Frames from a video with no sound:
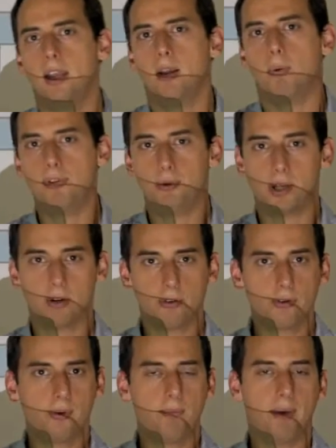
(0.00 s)
What you can
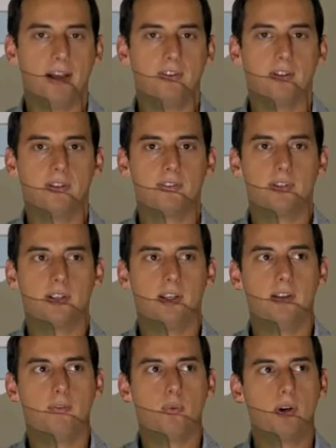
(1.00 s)
also imagine is
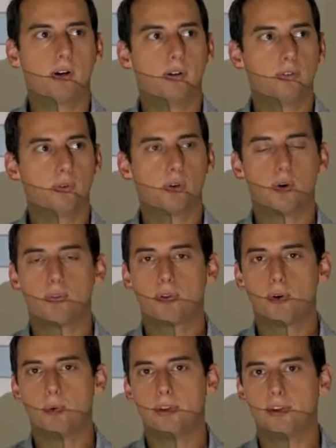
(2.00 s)
if we're going to go
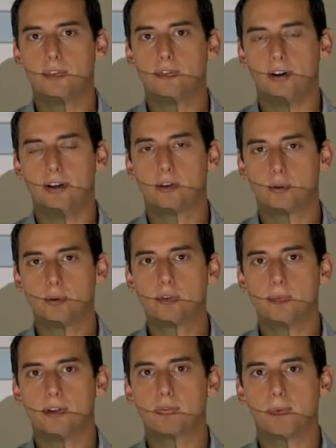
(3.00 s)
through with this very
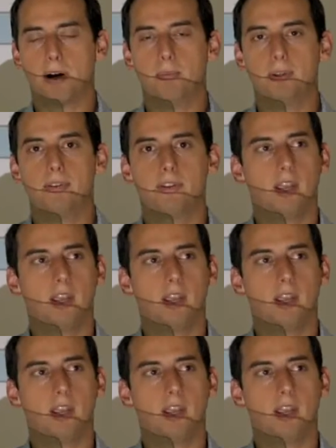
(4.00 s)
gruesome experiment